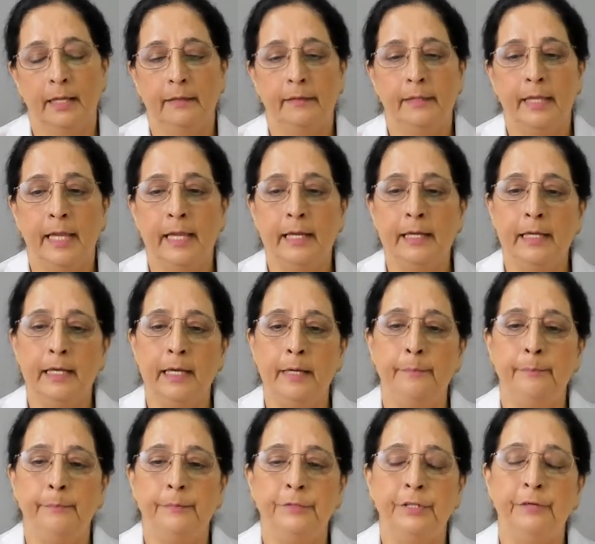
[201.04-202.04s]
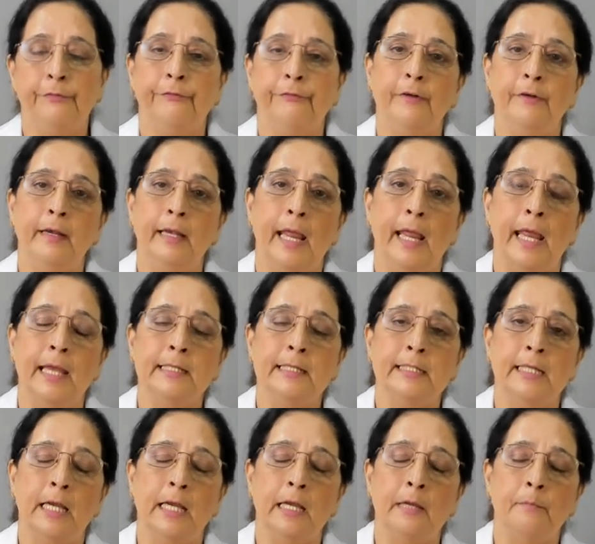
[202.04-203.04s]
Then in different
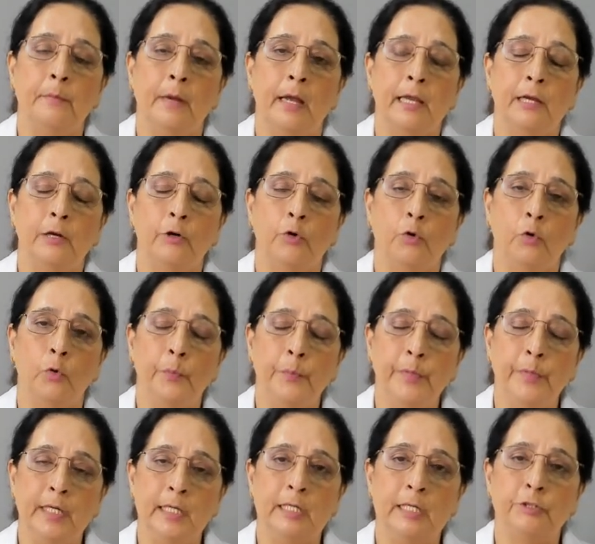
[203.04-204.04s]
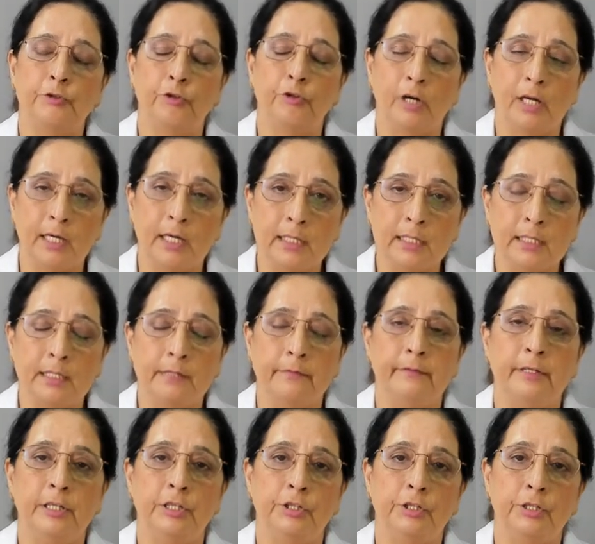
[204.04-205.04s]
antimicrobial drugs
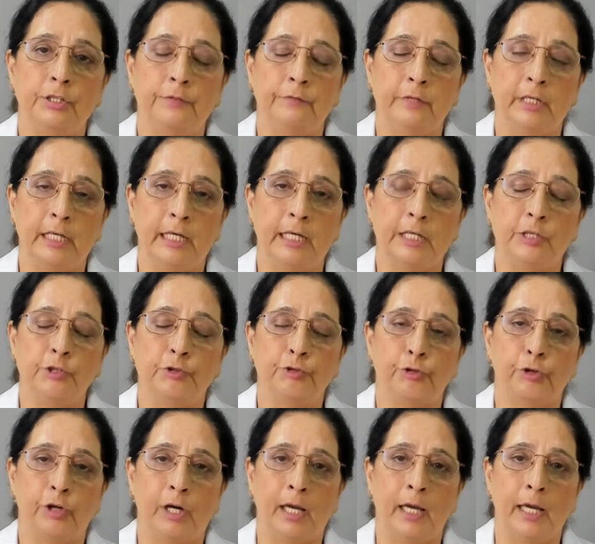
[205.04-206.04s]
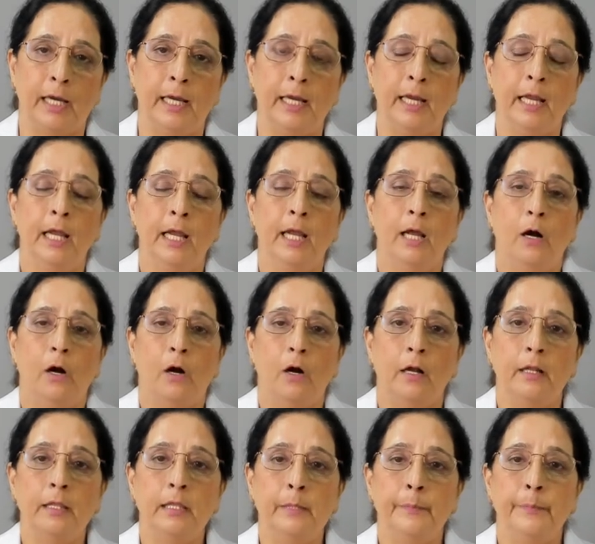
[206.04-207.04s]
we can try
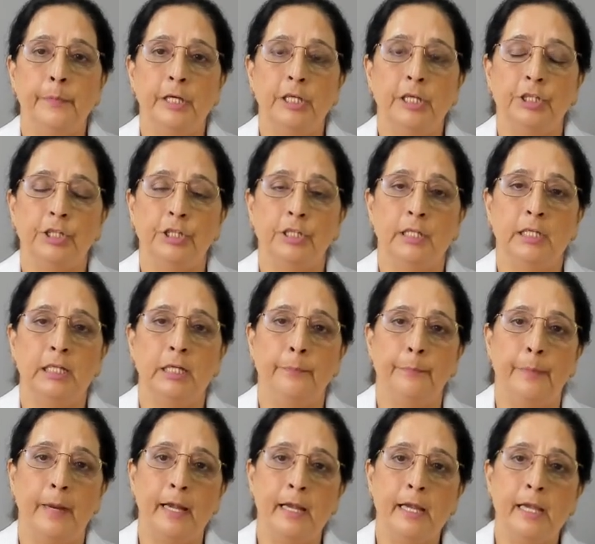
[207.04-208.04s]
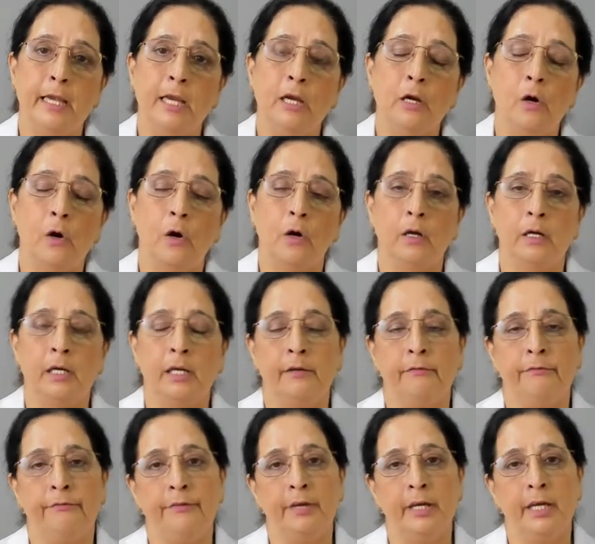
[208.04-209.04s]
on the patient, depending on
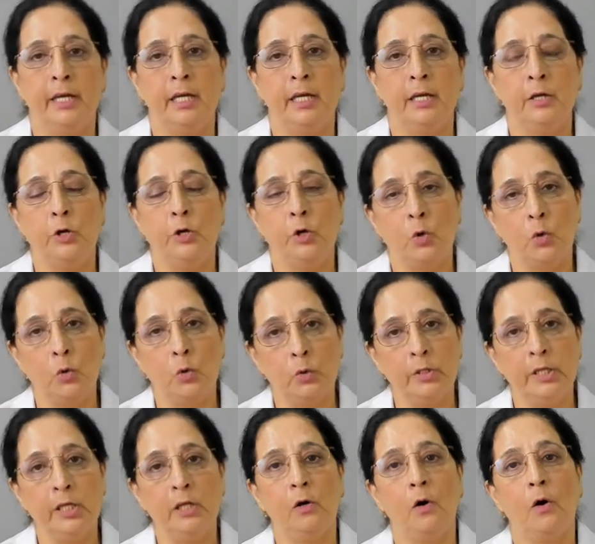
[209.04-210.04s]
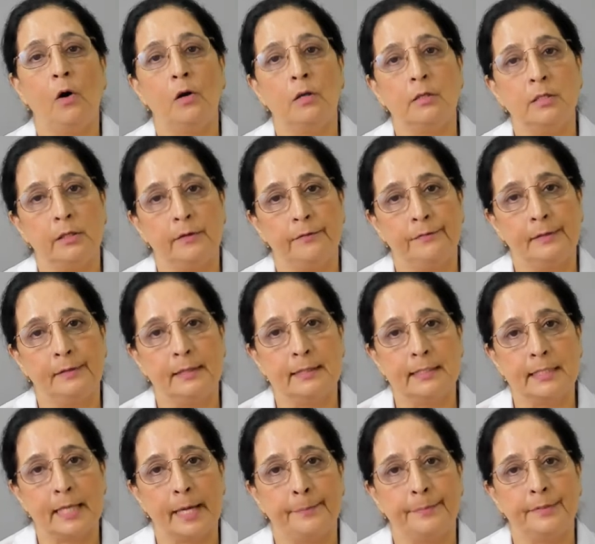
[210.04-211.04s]
if we know the cause of the
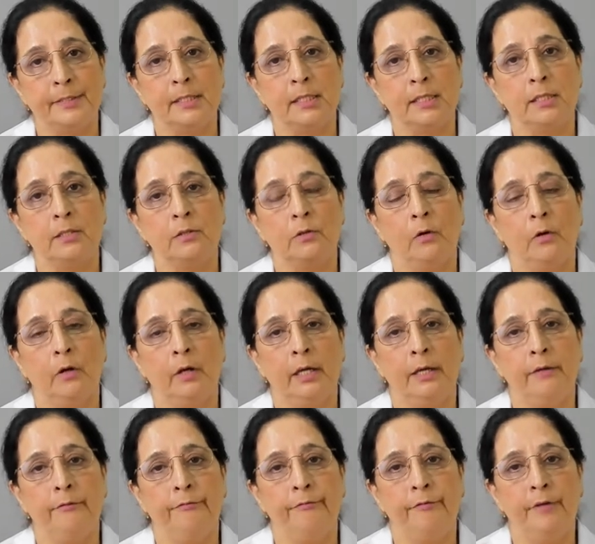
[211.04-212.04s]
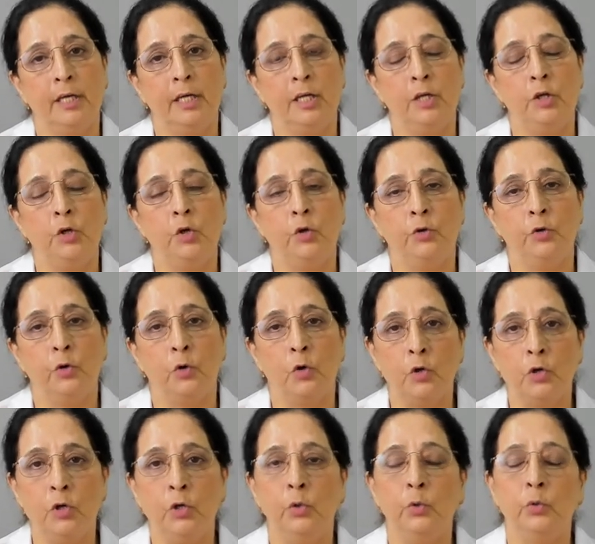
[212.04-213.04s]
sepsis or if we
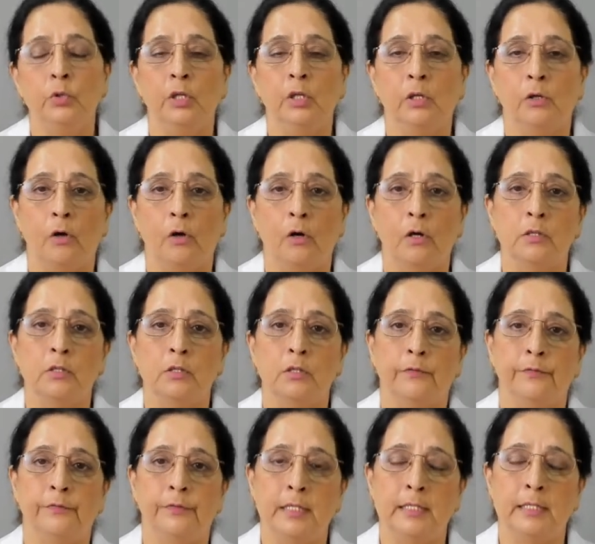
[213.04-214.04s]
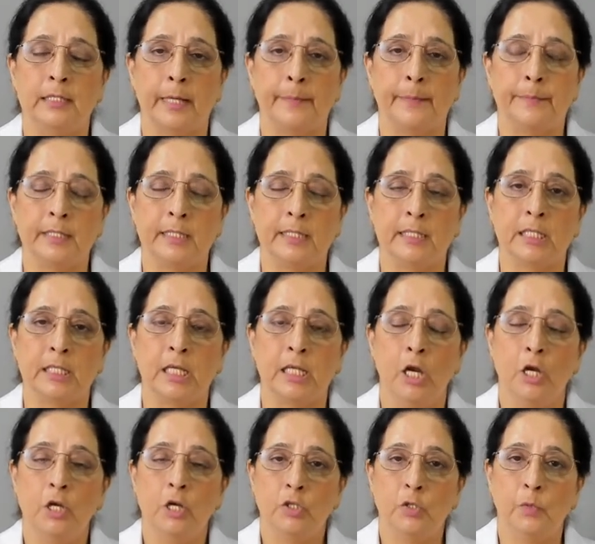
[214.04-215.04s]
don't know the cause of the sepsis.
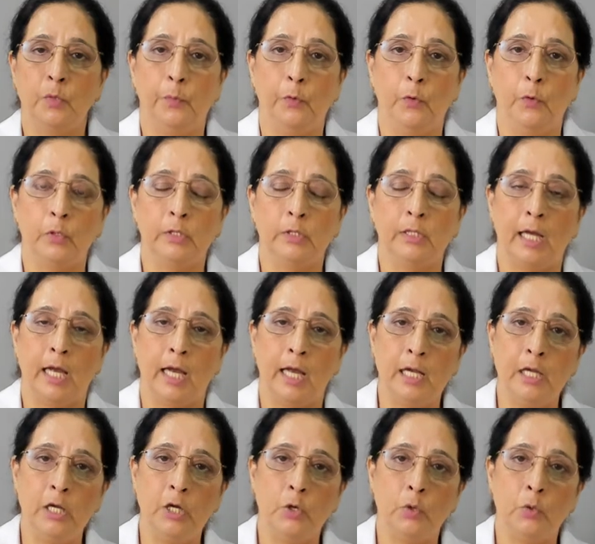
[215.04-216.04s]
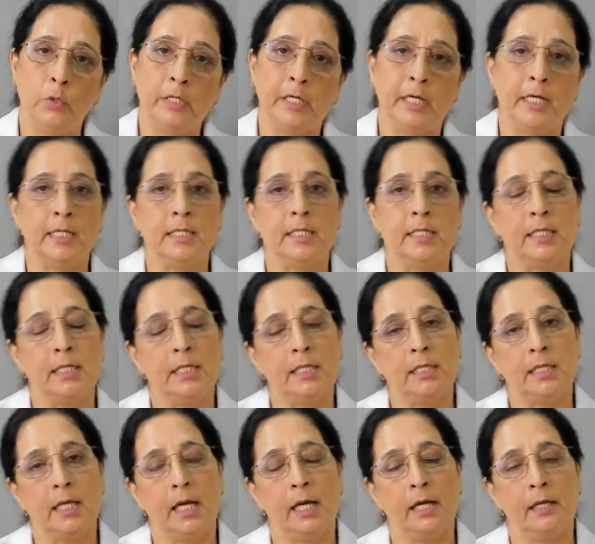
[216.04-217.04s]
So both unknown
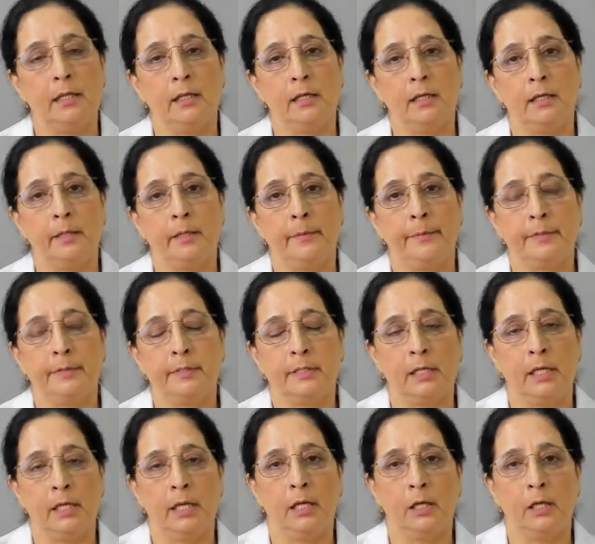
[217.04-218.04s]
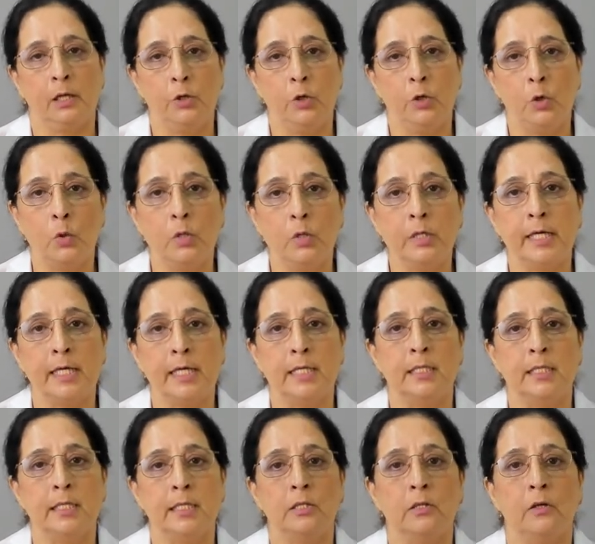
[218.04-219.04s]
cases and the known
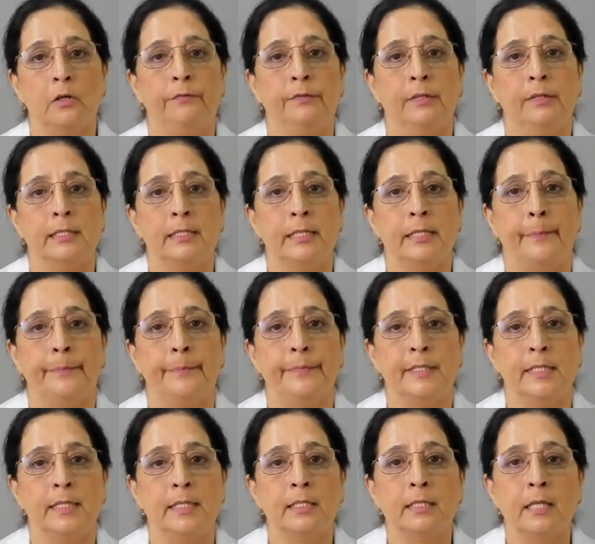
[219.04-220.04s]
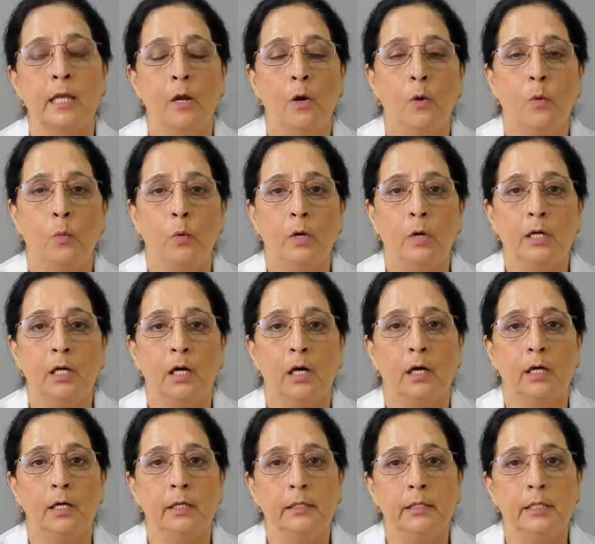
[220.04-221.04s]
cases of the sepsis, what
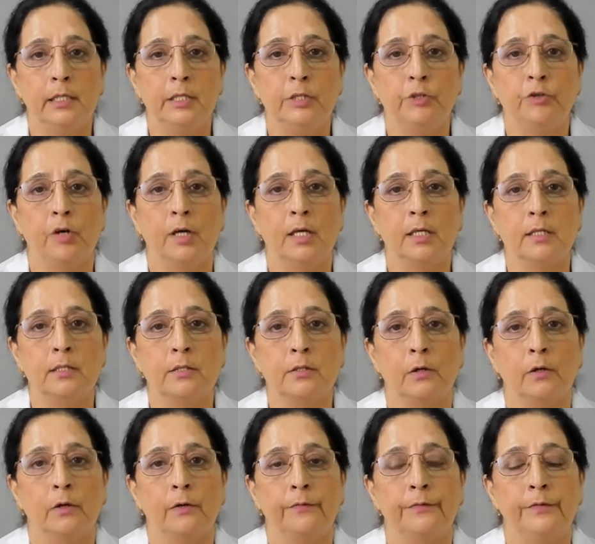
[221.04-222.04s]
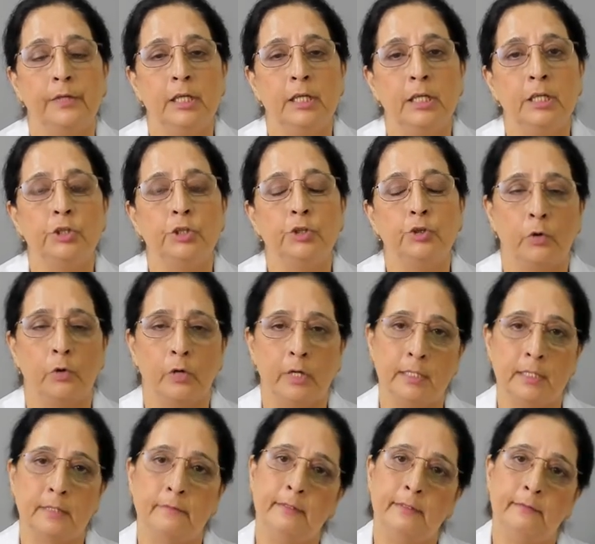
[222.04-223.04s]
are the drugs of the
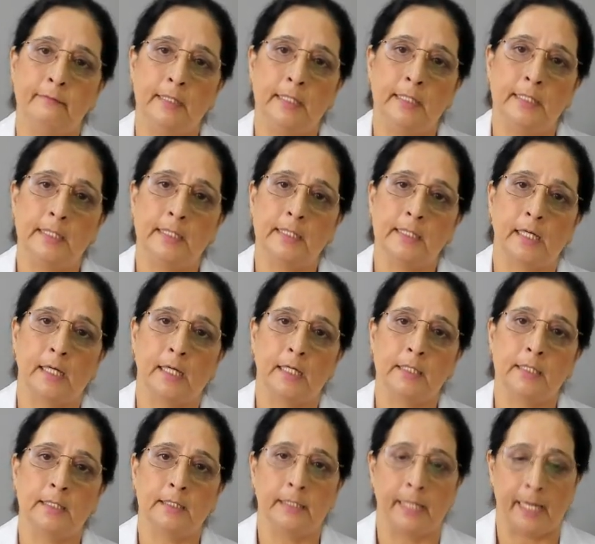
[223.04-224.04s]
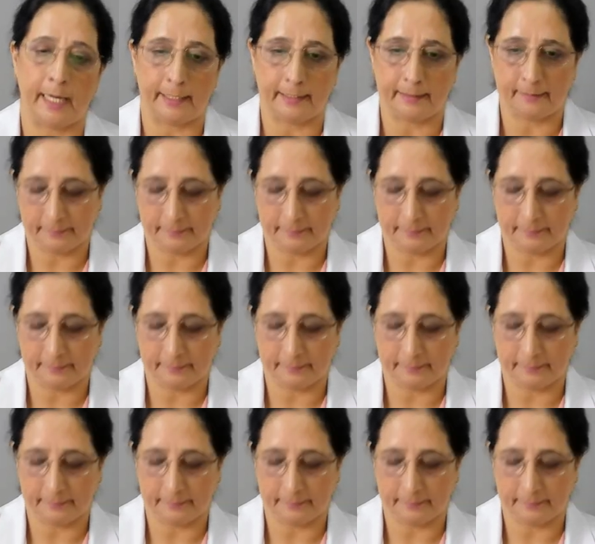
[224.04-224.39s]
choice? We will discuss that.